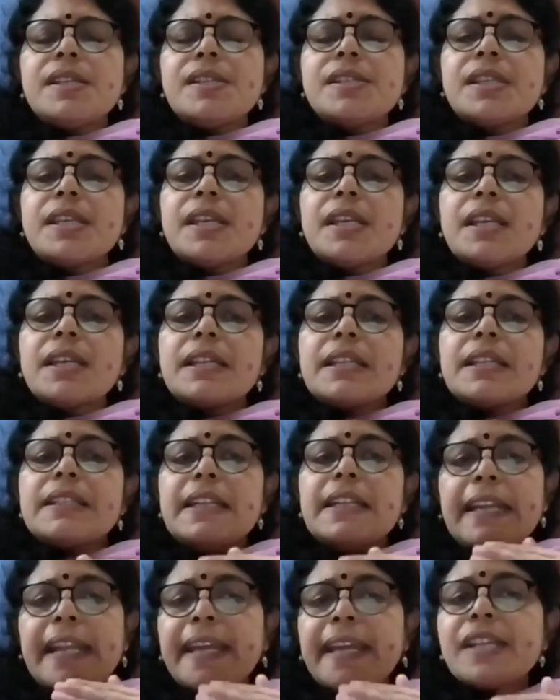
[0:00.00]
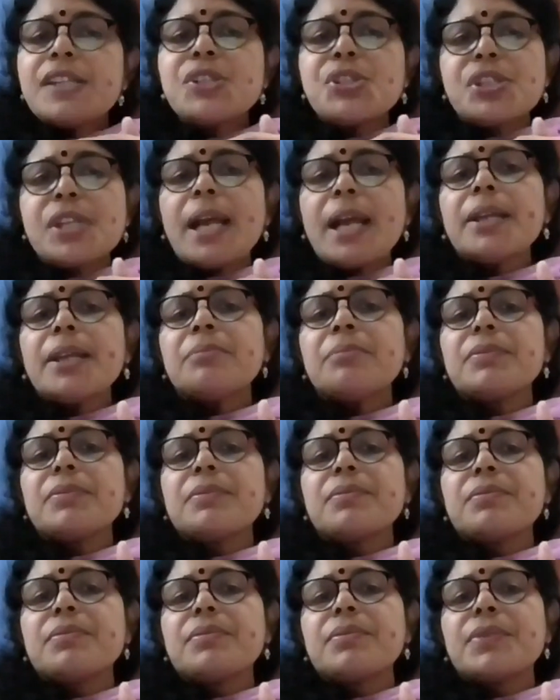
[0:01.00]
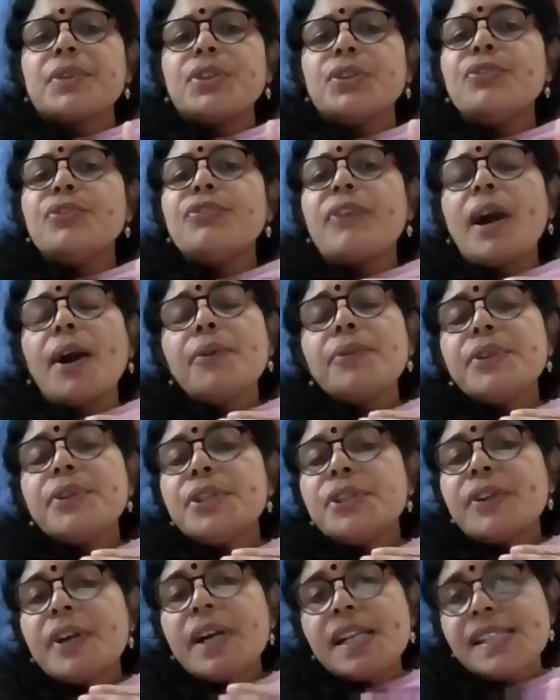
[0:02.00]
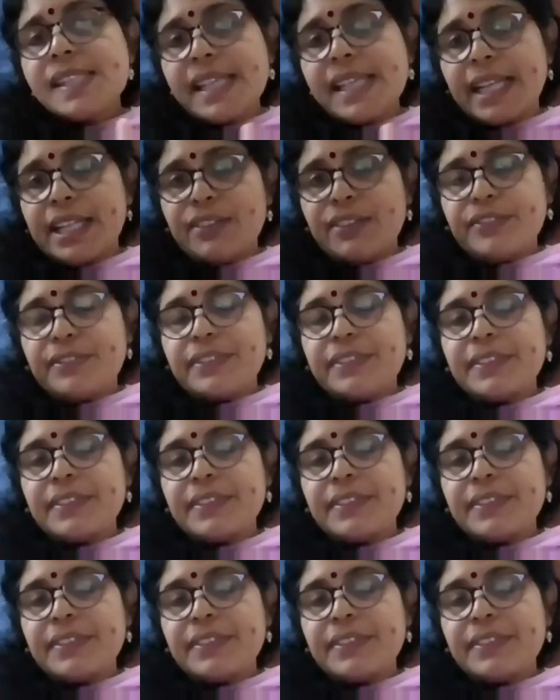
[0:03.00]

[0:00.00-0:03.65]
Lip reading: See, the next time you found yourself